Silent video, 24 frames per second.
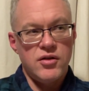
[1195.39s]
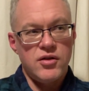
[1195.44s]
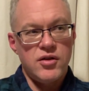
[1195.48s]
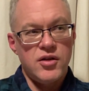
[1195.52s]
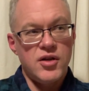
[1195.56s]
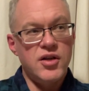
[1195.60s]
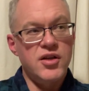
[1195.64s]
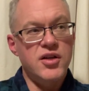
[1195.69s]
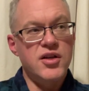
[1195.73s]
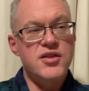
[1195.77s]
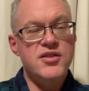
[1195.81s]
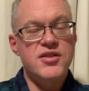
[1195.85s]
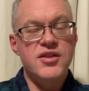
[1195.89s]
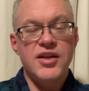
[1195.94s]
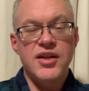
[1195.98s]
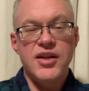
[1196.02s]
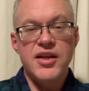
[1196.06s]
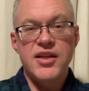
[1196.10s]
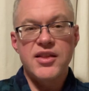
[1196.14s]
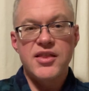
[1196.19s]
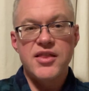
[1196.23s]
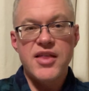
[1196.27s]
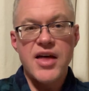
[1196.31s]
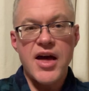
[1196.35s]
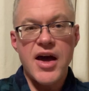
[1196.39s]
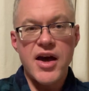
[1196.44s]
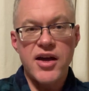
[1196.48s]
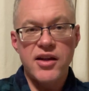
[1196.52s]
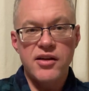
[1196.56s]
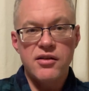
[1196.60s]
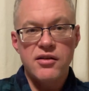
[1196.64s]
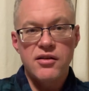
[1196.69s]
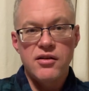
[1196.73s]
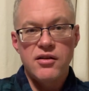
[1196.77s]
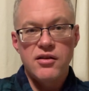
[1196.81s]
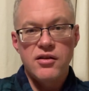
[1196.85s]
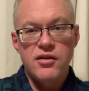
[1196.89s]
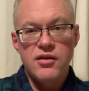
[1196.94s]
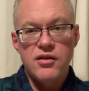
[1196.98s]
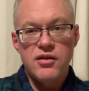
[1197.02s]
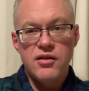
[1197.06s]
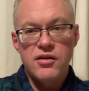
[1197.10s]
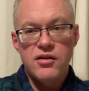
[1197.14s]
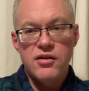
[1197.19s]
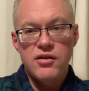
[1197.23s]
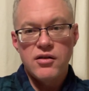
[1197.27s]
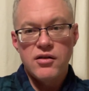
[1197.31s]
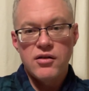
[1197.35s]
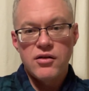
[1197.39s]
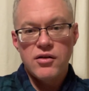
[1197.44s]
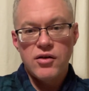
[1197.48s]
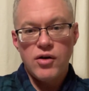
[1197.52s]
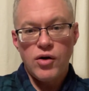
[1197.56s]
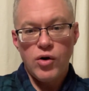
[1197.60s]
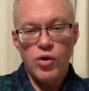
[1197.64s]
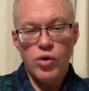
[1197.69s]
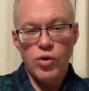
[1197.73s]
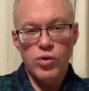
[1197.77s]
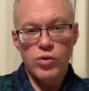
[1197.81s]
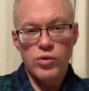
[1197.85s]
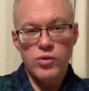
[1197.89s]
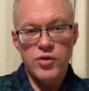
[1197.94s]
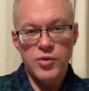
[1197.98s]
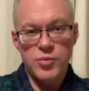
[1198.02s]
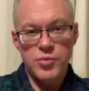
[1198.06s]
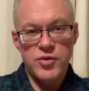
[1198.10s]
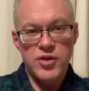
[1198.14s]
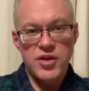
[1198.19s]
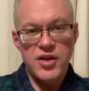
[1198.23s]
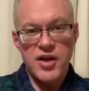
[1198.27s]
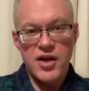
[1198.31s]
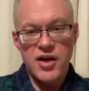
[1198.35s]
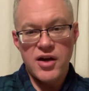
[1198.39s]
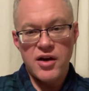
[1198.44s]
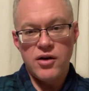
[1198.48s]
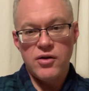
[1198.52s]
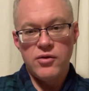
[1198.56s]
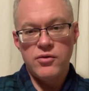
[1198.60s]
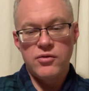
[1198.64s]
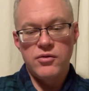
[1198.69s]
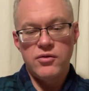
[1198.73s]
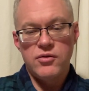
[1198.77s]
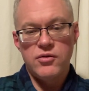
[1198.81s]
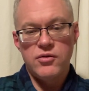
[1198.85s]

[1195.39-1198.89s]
He doesn't let that hold him down.